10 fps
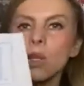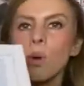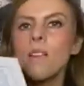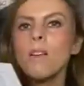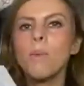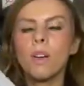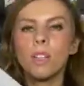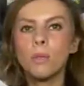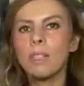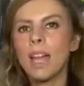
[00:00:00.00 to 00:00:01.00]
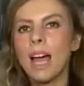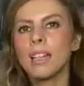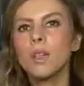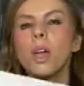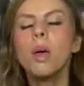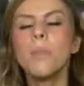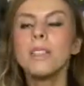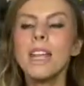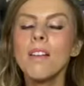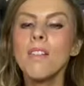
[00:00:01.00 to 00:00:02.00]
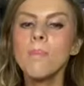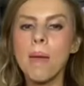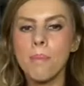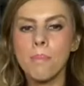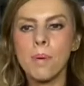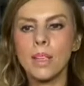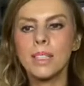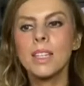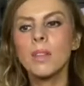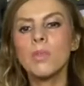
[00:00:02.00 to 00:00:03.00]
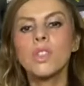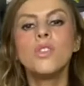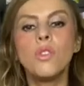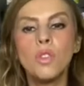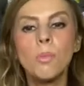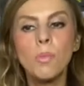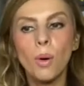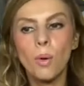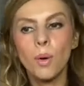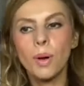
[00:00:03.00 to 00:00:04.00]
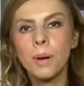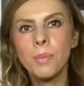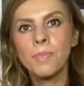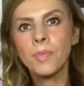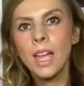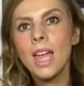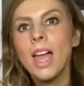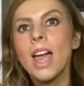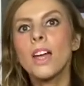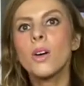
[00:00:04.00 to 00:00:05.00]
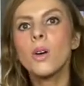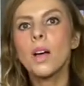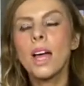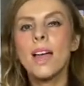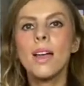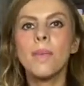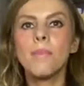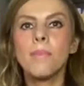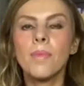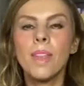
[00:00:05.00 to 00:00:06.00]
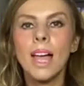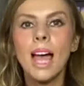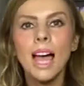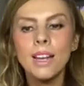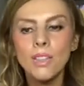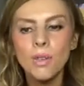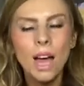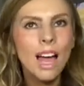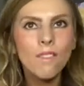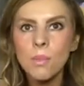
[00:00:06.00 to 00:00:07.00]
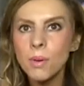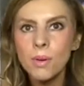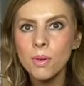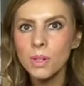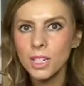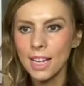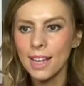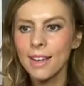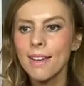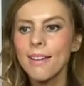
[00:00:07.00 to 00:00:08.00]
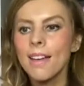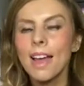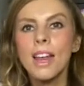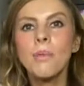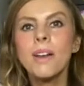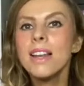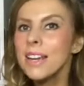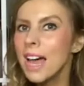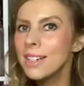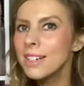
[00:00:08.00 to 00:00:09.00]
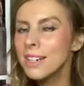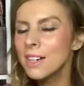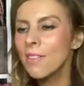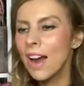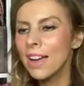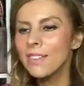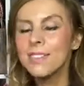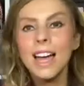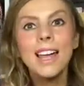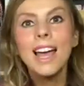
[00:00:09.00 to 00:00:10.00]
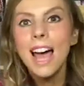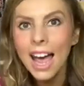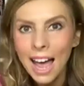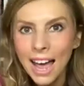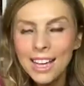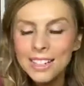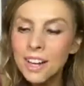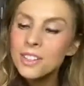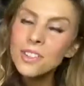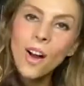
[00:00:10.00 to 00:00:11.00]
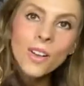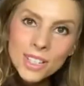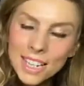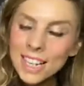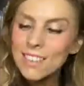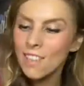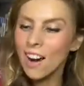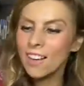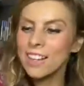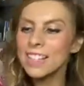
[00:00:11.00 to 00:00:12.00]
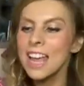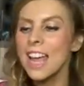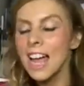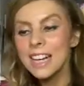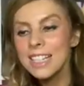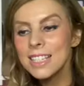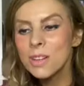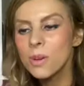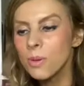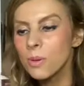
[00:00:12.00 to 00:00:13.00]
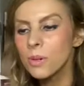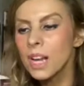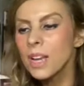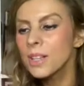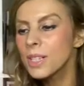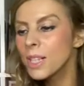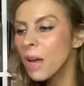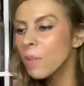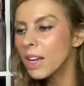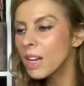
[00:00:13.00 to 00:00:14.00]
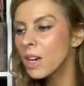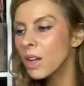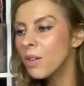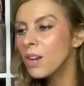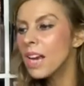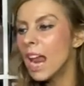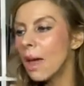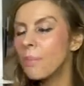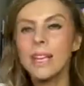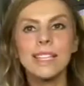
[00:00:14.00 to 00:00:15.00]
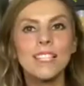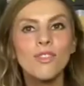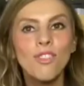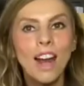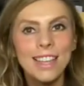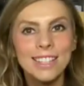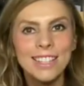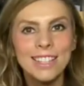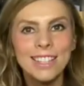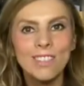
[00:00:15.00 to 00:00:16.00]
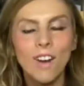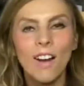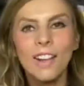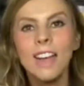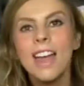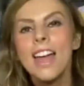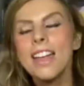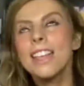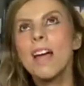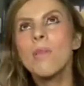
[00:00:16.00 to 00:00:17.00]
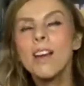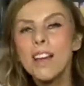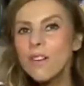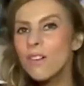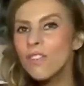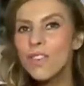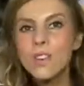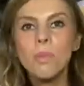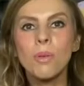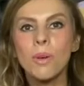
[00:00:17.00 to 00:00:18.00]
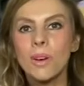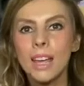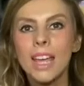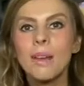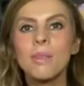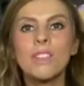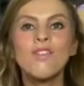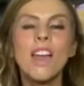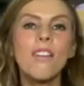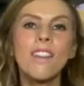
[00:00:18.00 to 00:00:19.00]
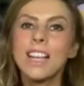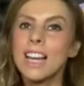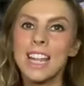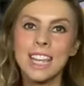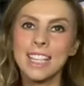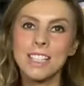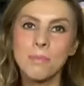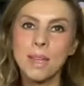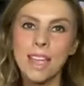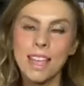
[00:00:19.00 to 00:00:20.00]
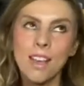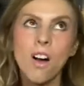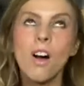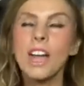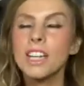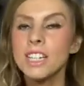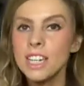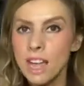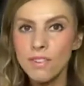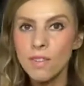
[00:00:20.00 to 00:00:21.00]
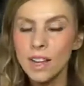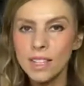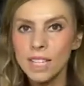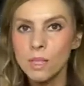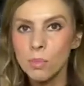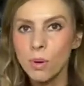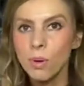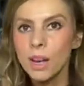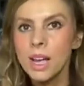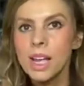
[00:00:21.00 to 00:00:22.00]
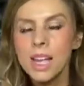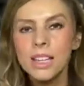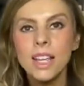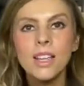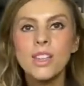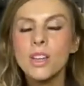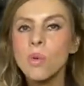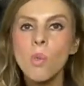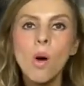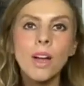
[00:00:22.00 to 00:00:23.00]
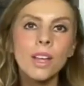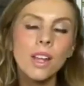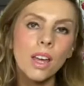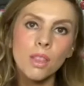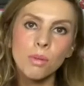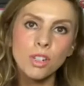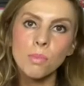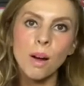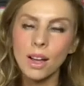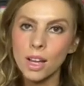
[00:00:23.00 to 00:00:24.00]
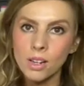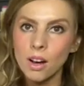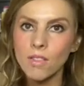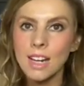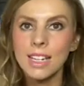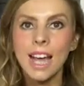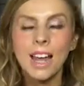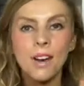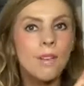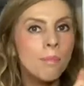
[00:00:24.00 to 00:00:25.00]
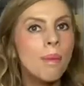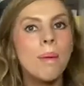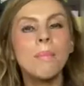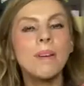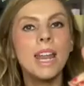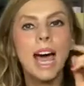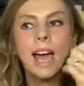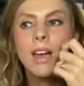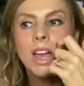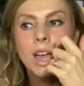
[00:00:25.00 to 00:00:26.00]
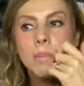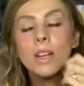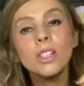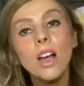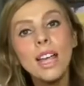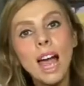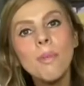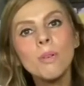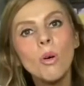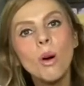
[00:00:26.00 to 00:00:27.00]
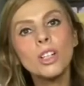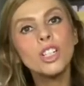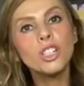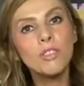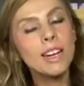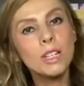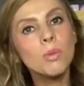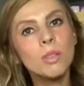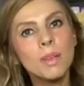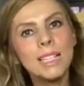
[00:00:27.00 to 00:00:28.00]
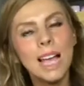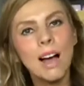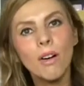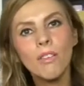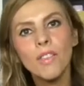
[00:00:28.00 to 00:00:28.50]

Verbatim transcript: where I was with that. But then I remembered that there was another book. Um, and I thought, have I bought it? And I went and had a dig around and I had, I'd got it, right? And it's called Sewing Luna Lapin's Friends, right? Now, when I looked through the book, it was very clear to me I had never read this book now you think, why on earth would you buy it and not read it? And I remember now because I am quite strict with myself.